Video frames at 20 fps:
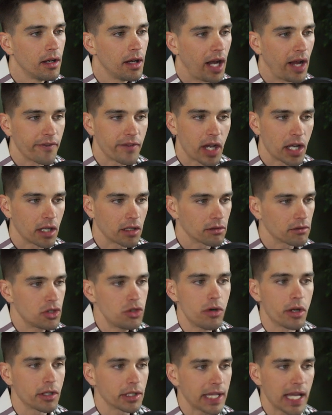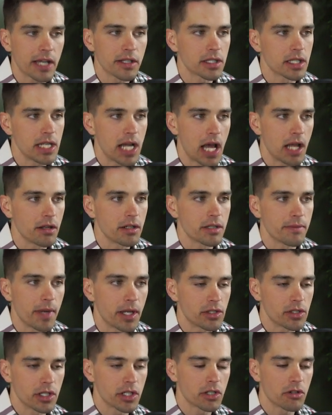I've got $200,000 in
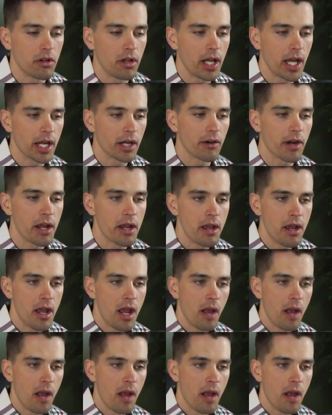my traditional IRA,